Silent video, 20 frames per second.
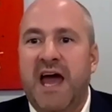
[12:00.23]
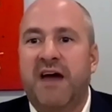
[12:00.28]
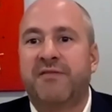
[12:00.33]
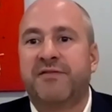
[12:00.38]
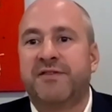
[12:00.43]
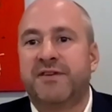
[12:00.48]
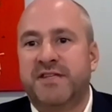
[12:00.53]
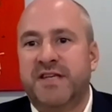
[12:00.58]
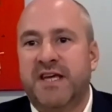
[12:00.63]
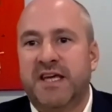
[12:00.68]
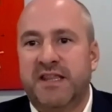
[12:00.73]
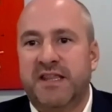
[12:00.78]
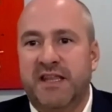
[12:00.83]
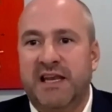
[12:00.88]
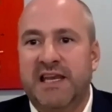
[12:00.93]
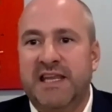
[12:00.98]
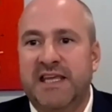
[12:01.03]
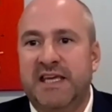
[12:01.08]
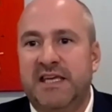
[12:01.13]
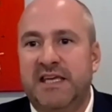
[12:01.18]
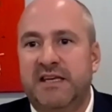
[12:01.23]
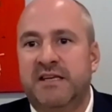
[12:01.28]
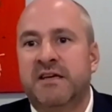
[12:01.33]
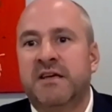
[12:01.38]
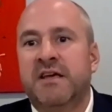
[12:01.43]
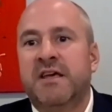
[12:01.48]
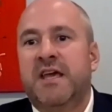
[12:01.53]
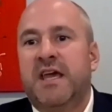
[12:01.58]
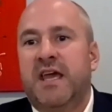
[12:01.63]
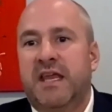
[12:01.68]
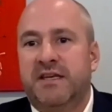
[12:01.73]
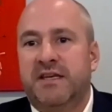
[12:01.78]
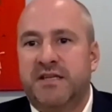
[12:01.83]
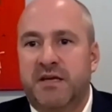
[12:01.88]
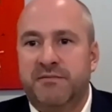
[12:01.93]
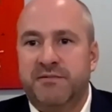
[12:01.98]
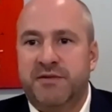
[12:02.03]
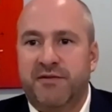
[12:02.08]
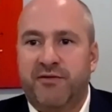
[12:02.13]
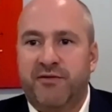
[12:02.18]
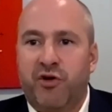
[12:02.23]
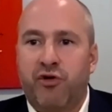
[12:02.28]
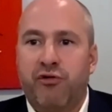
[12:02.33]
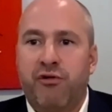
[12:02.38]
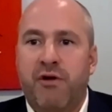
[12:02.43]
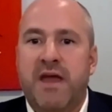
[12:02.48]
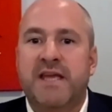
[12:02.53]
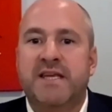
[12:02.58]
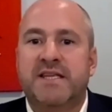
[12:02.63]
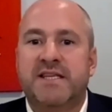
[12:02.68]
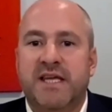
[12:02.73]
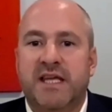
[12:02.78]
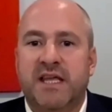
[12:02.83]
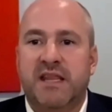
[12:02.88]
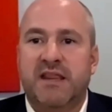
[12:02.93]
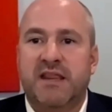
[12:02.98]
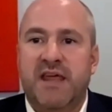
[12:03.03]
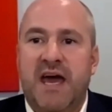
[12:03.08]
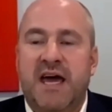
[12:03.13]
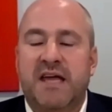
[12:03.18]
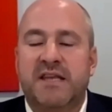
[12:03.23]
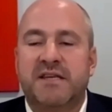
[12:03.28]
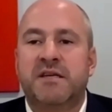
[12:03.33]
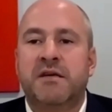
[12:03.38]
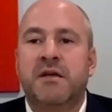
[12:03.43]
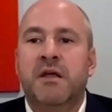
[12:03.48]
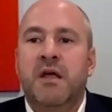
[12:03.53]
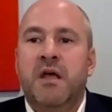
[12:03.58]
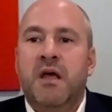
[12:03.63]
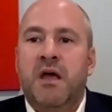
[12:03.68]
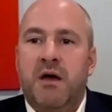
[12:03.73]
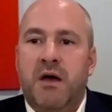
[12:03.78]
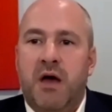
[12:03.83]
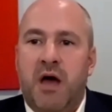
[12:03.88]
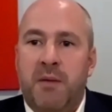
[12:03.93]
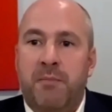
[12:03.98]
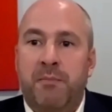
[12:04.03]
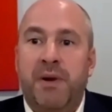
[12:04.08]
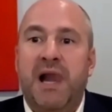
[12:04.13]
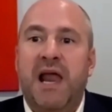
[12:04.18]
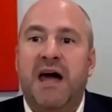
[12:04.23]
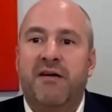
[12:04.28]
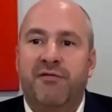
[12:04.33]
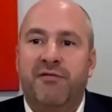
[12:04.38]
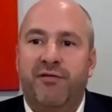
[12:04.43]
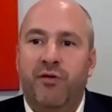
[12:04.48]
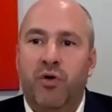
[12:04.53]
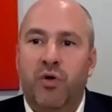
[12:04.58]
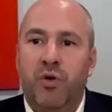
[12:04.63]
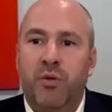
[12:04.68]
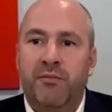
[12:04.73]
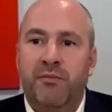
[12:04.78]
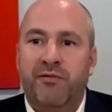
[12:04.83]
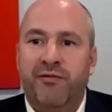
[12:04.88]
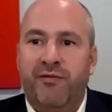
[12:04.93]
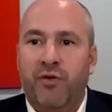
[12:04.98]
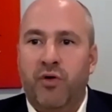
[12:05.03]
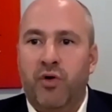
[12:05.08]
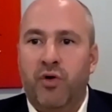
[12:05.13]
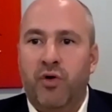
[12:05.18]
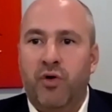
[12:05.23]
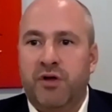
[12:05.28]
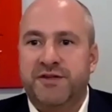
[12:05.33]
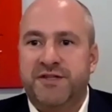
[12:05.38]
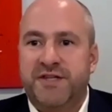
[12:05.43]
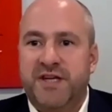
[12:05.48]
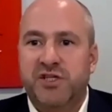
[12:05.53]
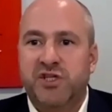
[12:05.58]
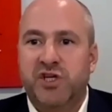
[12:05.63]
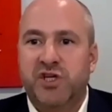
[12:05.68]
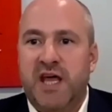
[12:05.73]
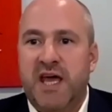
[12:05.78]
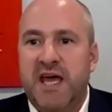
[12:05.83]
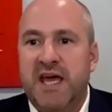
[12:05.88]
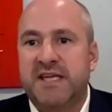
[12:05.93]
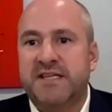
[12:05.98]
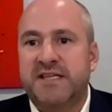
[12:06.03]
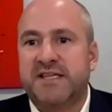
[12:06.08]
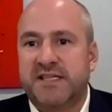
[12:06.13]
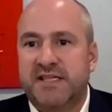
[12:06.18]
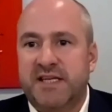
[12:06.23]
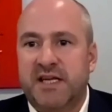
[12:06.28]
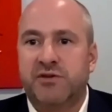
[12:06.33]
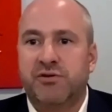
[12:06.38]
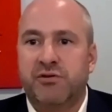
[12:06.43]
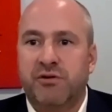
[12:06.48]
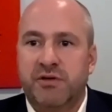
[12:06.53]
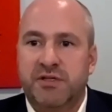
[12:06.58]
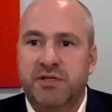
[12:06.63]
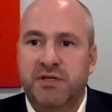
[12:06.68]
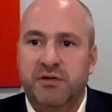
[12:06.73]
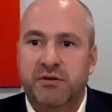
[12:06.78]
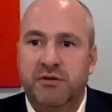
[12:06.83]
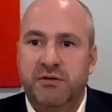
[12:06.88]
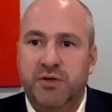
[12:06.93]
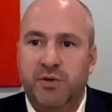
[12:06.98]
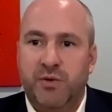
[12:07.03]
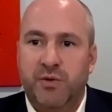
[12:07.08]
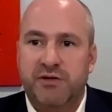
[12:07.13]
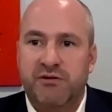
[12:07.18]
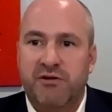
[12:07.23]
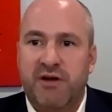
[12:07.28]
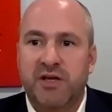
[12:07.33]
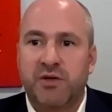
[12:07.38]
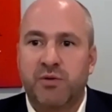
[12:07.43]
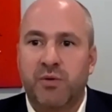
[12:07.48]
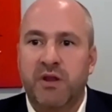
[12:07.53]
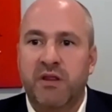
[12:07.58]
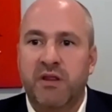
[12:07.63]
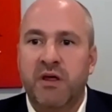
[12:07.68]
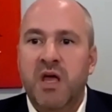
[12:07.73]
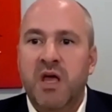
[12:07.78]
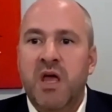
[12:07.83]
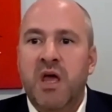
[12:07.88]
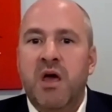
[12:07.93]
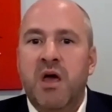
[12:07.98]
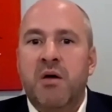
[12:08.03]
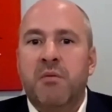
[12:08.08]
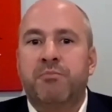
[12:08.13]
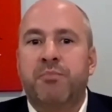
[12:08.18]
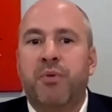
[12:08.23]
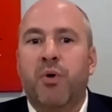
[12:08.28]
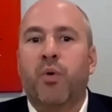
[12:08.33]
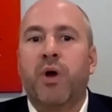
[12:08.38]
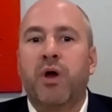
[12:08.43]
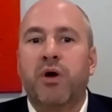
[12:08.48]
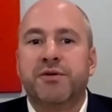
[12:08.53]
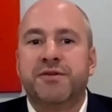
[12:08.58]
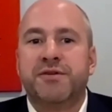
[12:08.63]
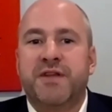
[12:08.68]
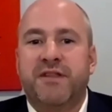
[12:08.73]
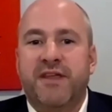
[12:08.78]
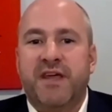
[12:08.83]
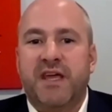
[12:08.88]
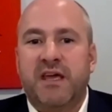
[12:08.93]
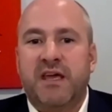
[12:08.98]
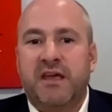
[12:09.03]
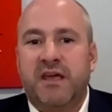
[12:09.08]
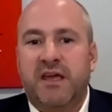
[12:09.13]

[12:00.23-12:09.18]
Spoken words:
to take the lead in terms of creating that platform for concessionaires, et cetera, to interact with. But we also think,